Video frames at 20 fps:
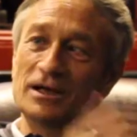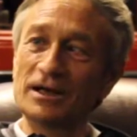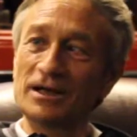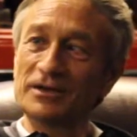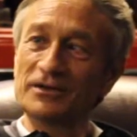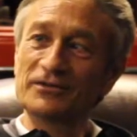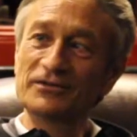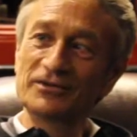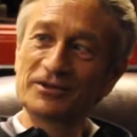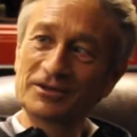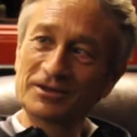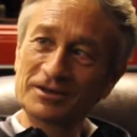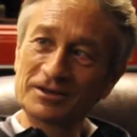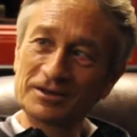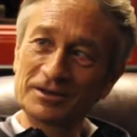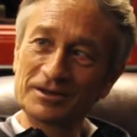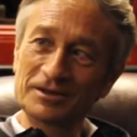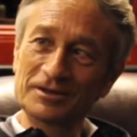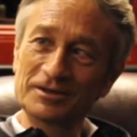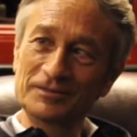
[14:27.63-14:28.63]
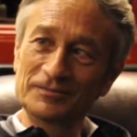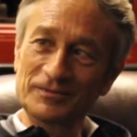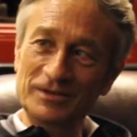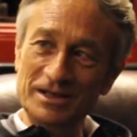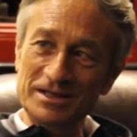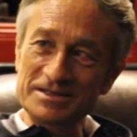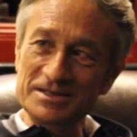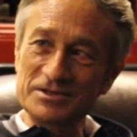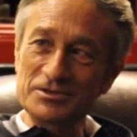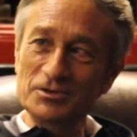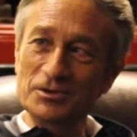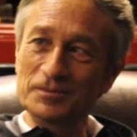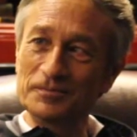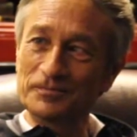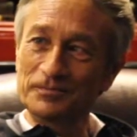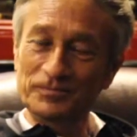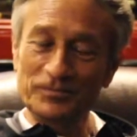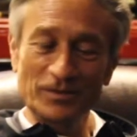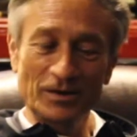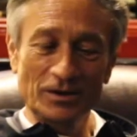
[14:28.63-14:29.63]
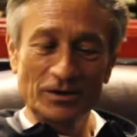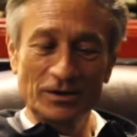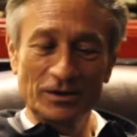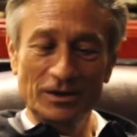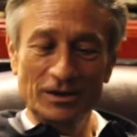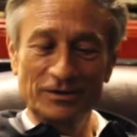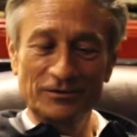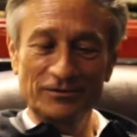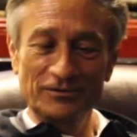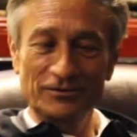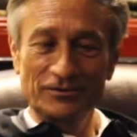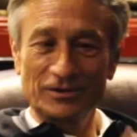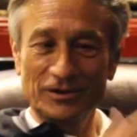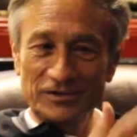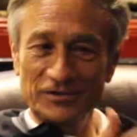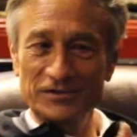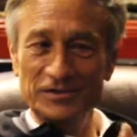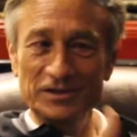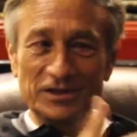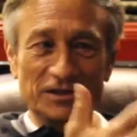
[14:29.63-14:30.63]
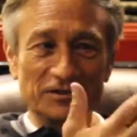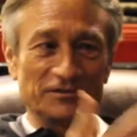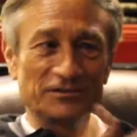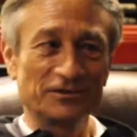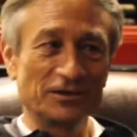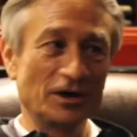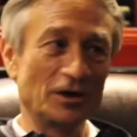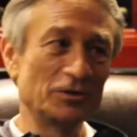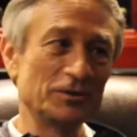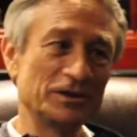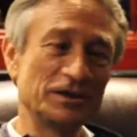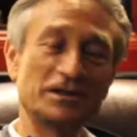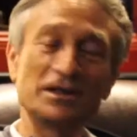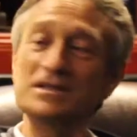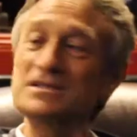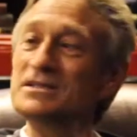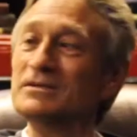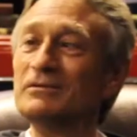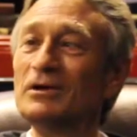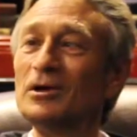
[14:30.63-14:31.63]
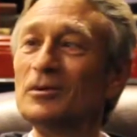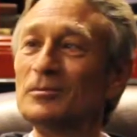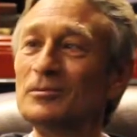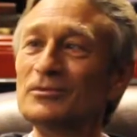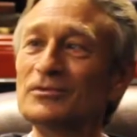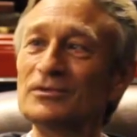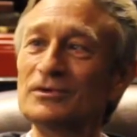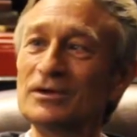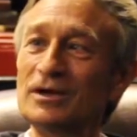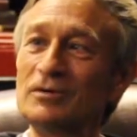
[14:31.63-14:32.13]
and uh, Elsa Storm and I see that now it has developed.